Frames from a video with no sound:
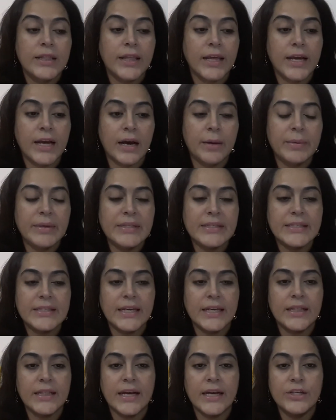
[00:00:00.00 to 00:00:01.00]
they come and
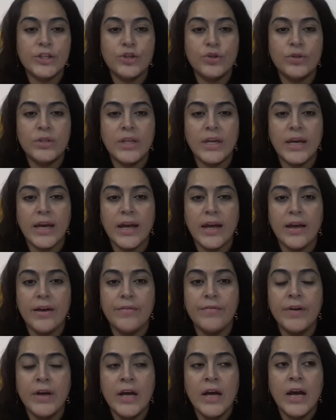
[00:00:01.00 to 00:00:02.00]
say that they
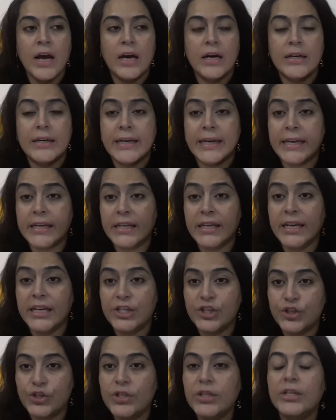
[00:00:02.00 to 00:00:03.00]
have
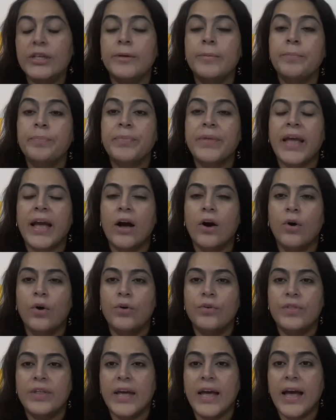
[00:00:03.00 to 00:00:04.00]
ADHD,
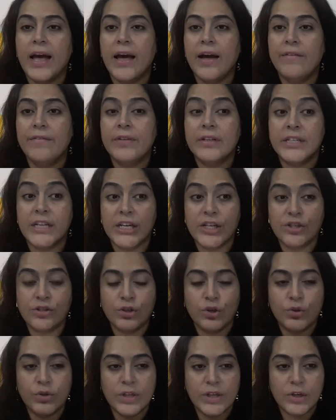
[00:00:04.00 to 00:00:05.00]
or they have
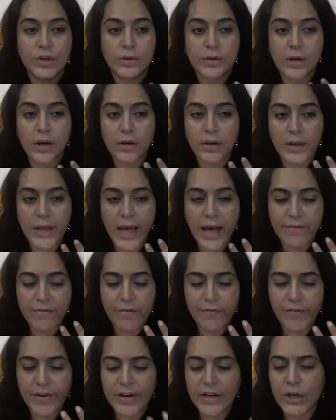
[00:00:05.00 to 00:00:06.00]
they have
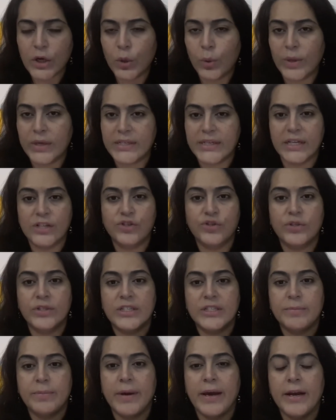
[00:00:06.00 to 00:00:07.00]
a very low attention
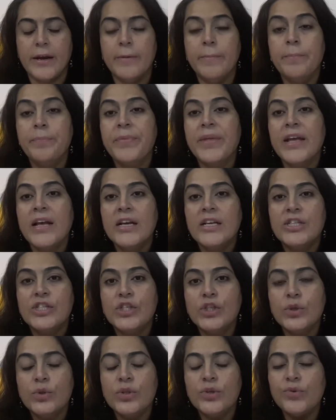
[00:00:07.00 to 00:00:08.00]
span.
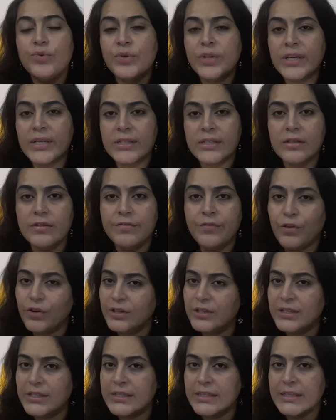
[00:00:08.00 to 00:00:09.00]
So the reason for
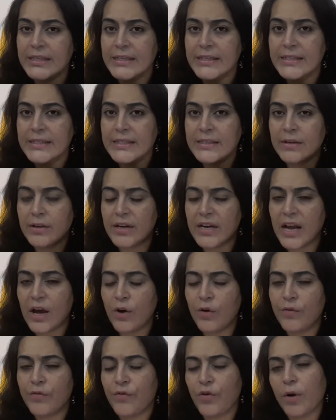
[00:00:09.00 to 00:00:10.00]
this is,
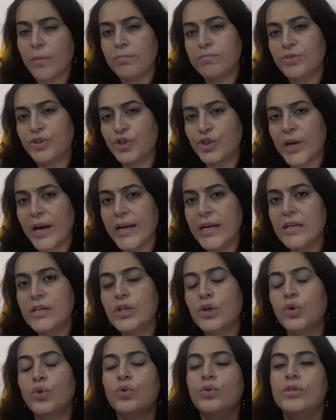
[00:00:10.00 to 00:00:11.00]
now from
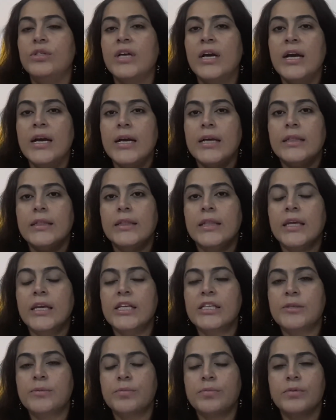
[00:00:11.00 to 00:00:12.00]
childhood,
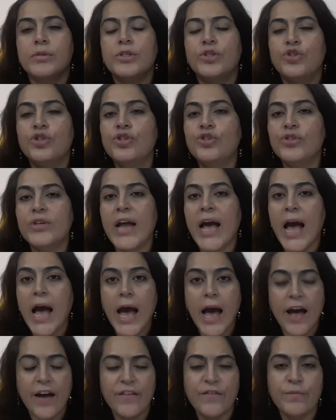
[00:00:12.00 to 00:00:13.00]
these children
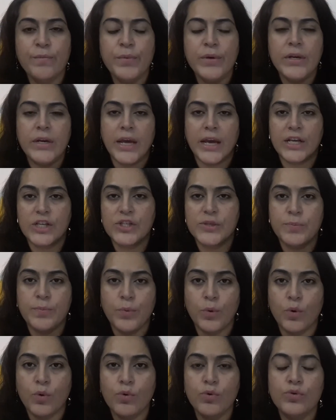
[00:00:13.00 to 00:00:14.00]
have been
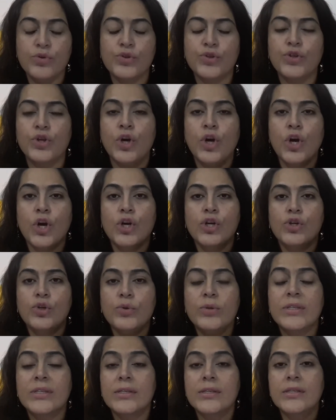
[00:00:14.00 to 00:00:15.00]
exposed
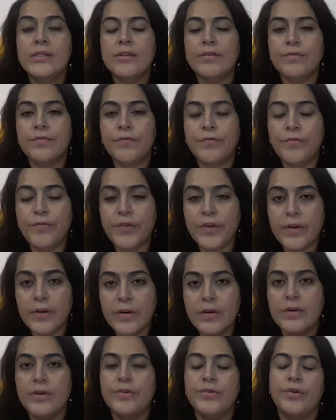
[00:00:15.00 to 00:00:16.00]
to
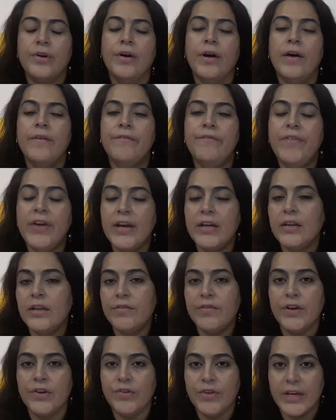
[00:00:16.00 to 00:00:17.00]
severe,
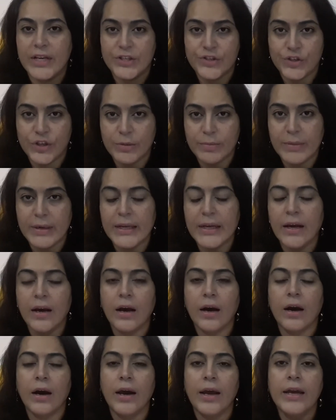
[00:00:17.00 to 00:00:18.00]
very, very extremely
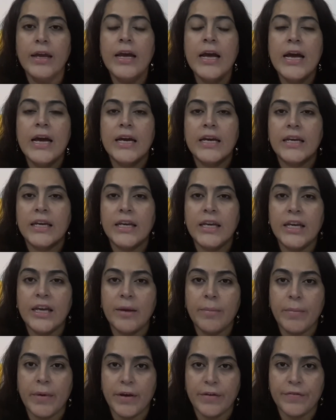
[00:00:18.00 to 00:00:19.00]
high
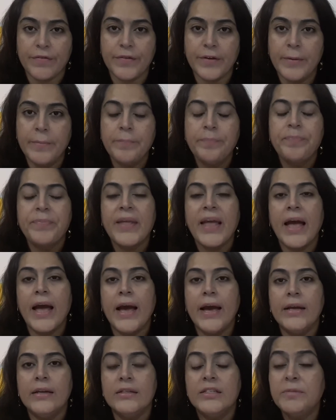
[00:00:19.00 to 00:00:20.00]
EMF.
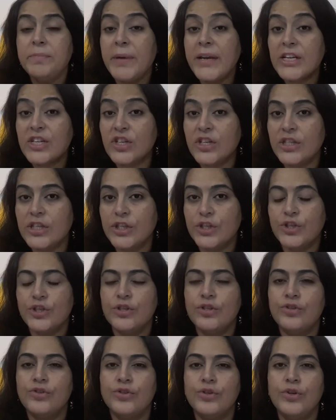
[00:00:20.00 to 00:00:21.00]
And especially the
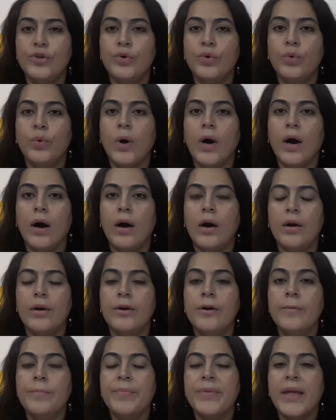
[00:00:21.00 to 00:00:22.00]
children who
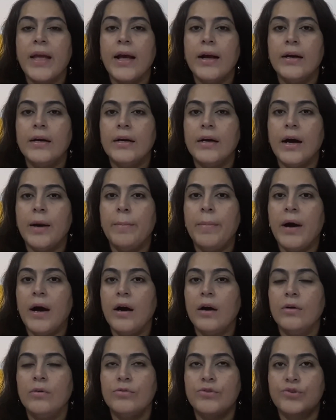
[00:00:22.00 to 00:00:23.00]
are
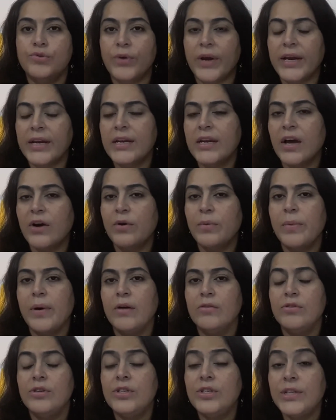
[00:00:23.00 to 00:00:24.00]
right now
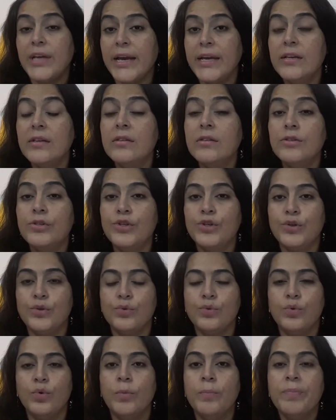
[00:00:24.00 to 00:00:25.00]
about 10
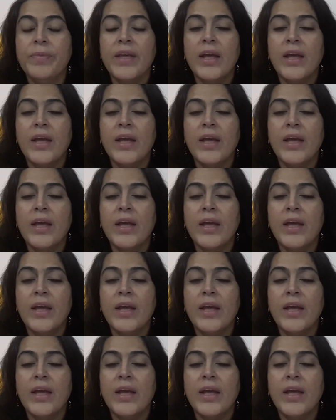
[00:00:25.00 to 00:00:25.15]
to